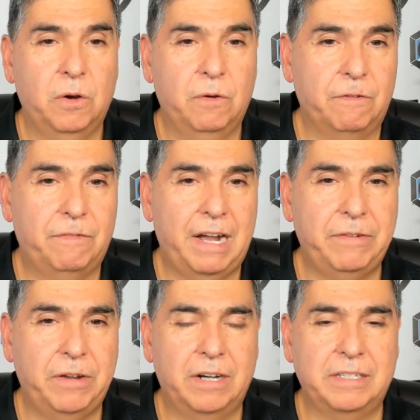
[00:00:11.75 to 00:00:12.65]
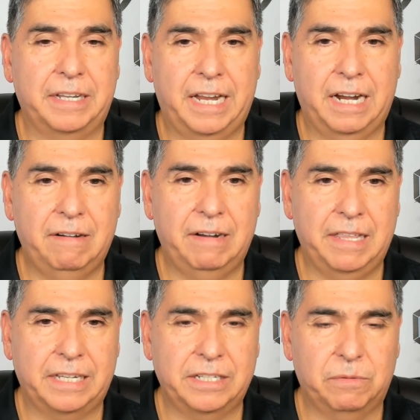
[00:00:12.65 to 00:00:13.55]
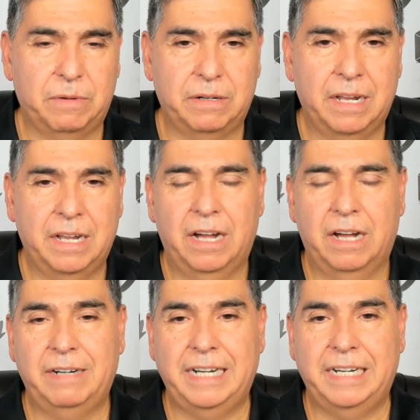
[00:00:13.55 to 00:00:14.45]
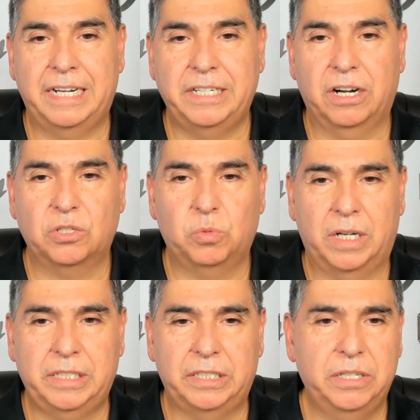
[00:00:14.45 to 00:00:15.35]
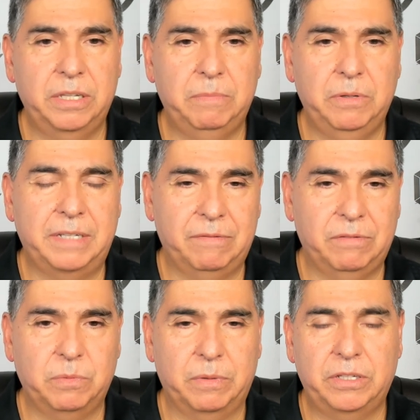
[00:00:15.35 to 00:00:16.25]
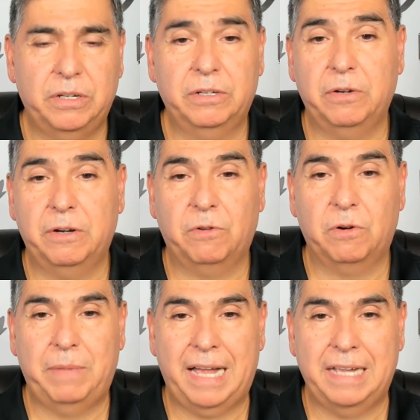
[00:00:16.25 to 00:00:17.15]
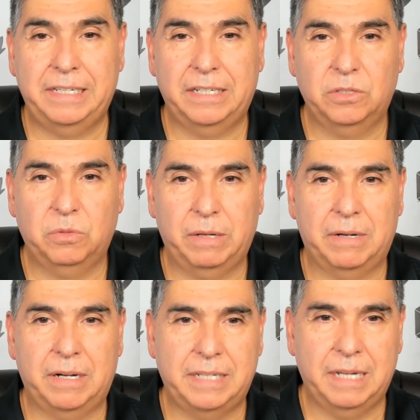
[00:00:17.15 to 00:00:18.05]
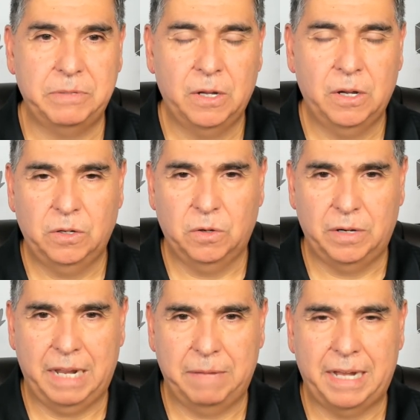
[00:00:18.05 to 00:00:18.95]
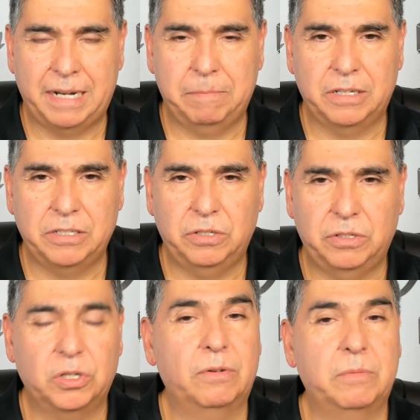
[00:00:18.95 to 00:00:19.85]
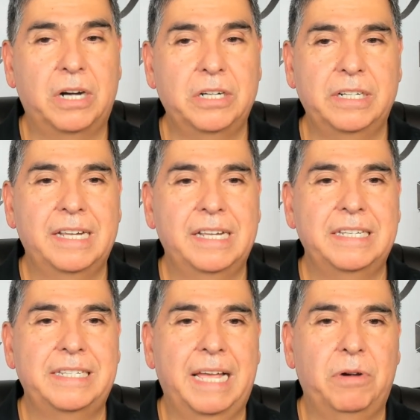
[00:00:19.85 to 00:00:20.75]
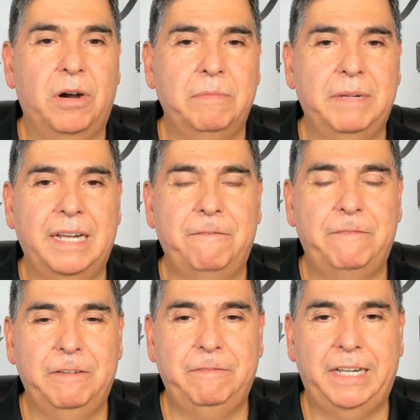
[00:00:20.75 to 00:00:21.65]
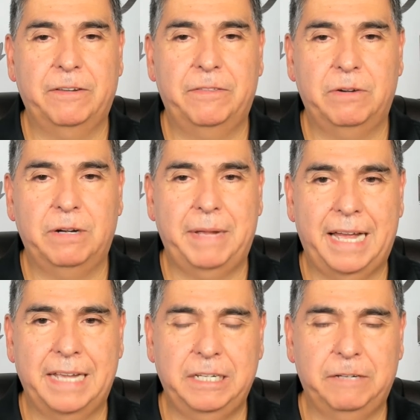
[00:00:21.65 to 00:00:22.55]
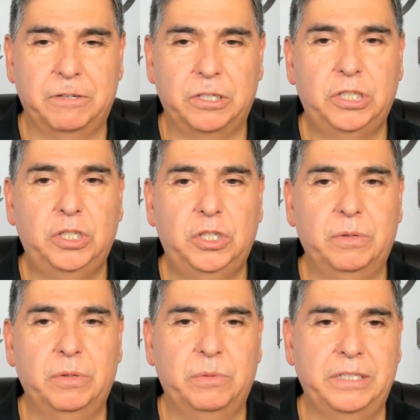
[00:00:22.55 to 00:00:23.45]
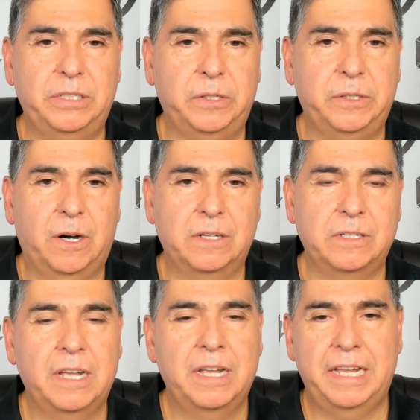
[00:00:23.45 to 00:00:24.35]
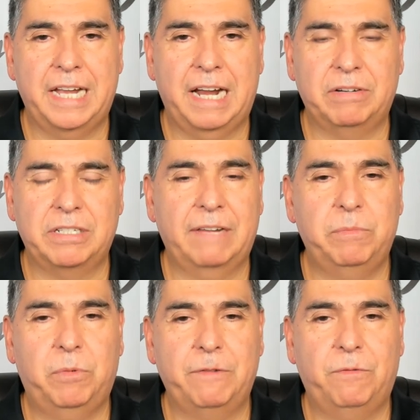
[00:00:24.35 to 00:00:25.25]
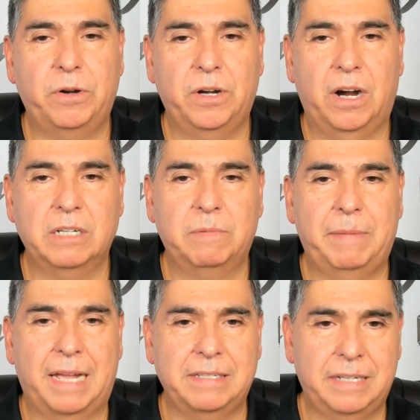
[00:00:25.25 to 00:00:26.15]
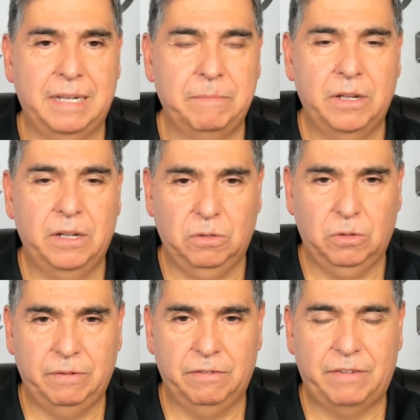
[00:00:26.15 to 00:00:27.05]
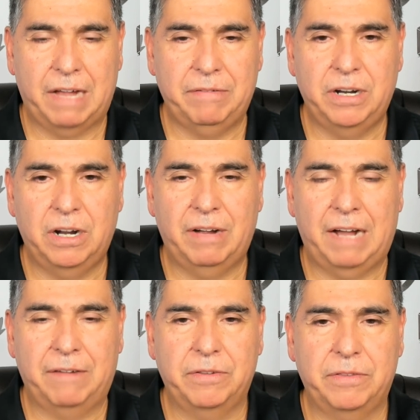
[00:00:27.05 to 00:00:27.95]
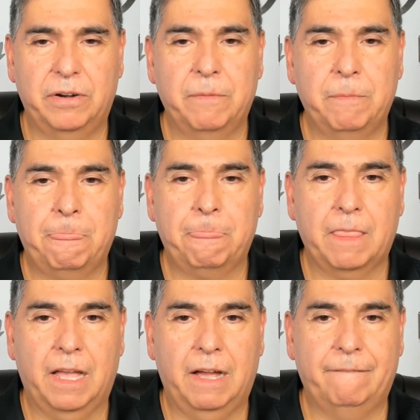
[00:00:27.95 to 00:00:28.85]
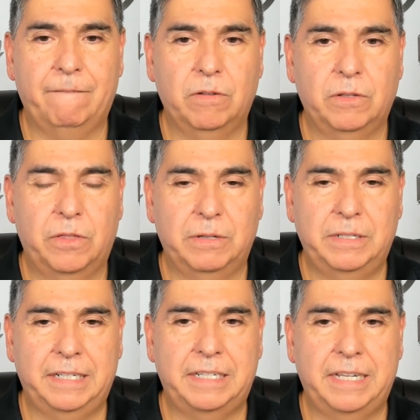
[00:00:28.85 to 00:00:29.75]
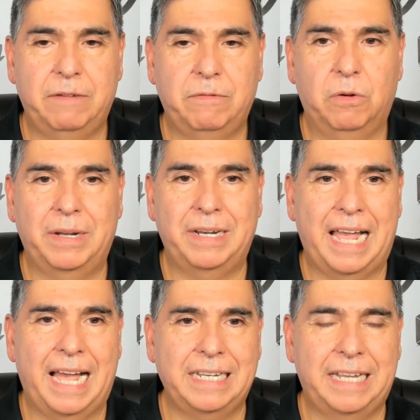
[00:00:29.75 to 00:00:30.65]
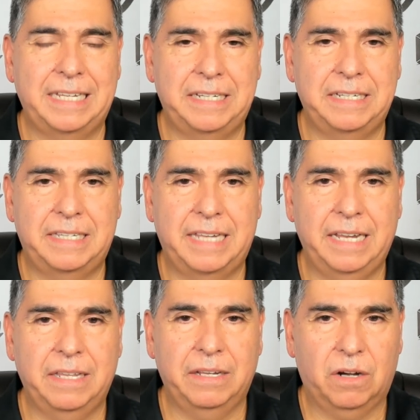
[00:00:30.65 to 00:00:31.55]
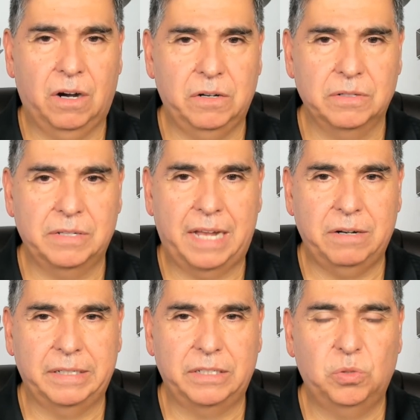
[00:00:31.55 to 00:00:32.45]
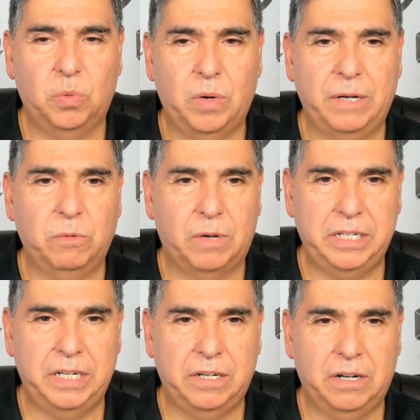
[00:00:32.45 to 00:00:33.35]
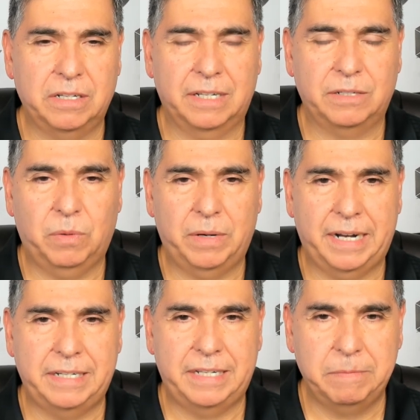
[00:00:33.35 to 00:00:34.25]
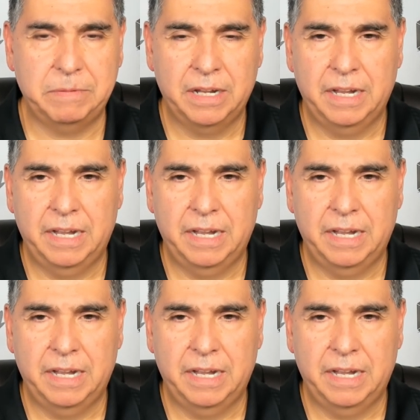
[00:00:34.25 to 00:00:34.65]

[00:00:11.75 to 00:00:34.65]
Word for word: or 5 yards a carry. They surrendered 189 yards rushing to the Blue Devils with 234 passing on 21 attempts. Notre Dame had a +2 turnover margin. Sam Hartman, 15 of 30 passing for 222 yards. He averaged 7.4 yards per pass attempt. Louisville 5-0 after their 13-10 road win at NC State. Cardinals had only 20 rushing yards on 29 attempts.